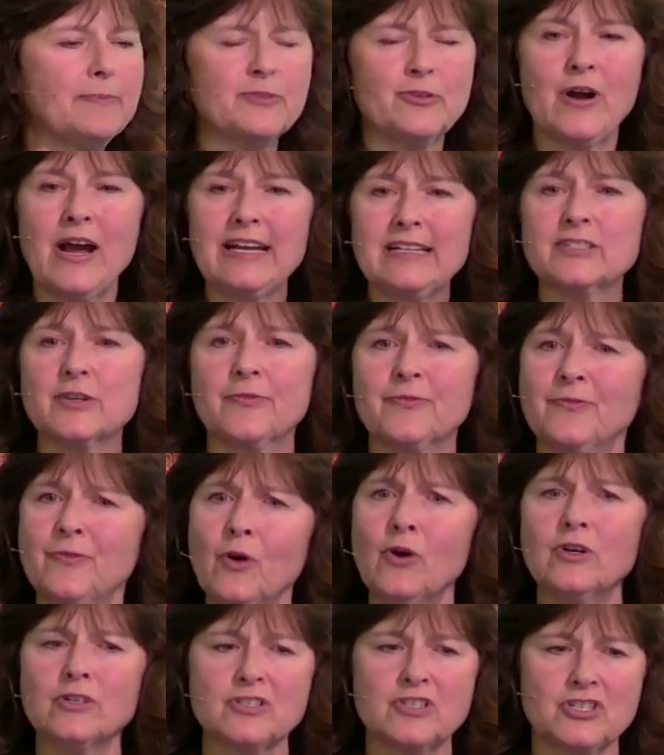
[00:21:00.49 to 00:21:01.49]
trying to
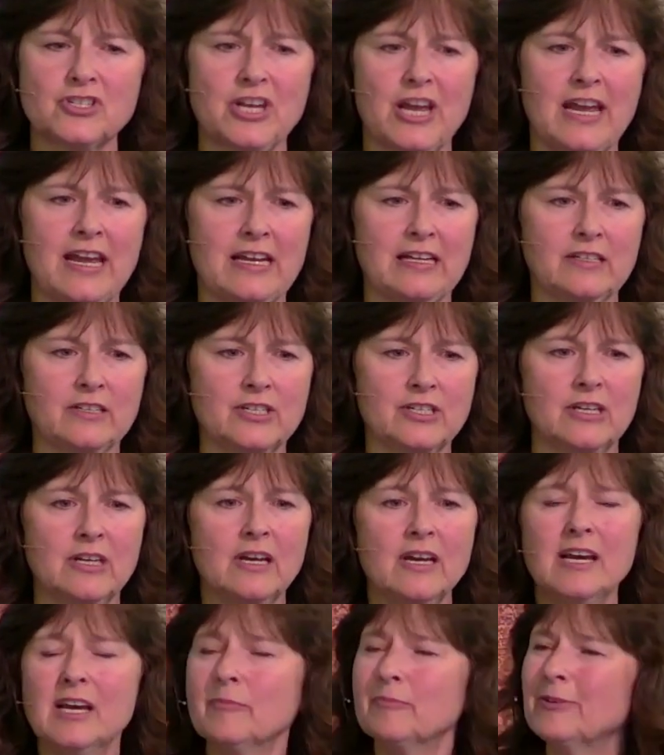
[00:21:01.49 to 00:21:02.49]
force change.
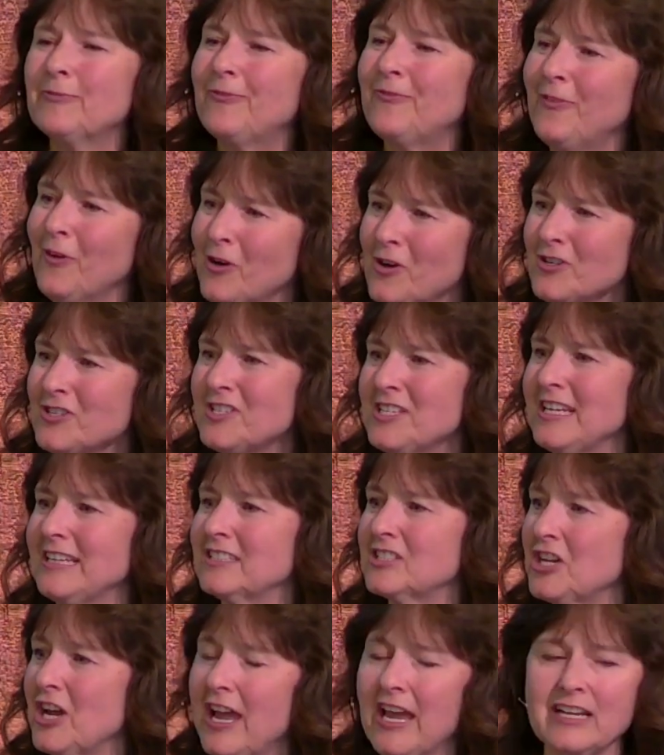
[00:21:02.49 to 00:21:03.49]
But forcing
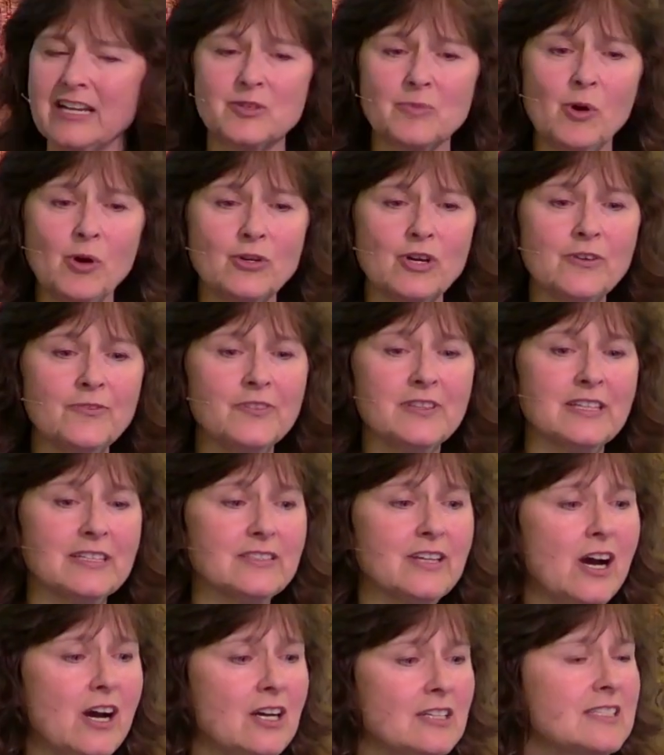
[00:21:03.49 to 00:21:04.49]
change, more often than
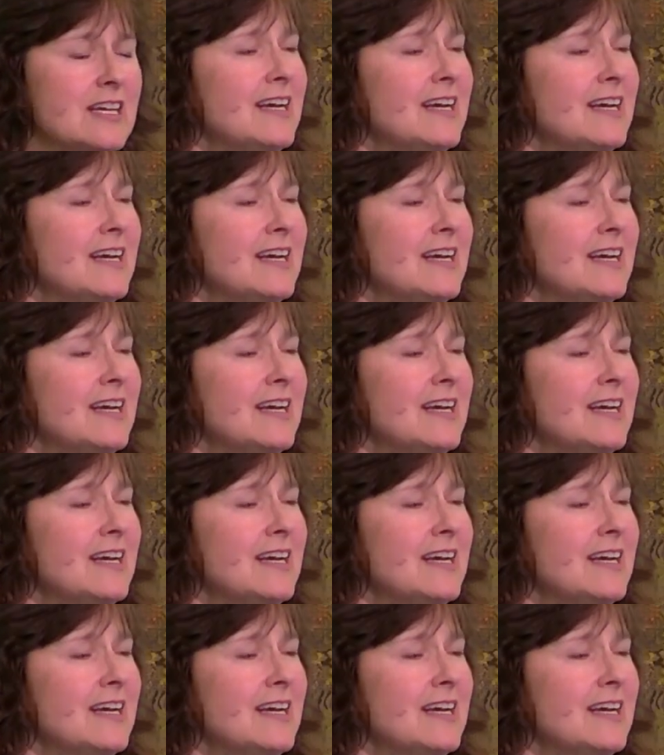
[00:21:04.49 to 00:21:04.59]
not,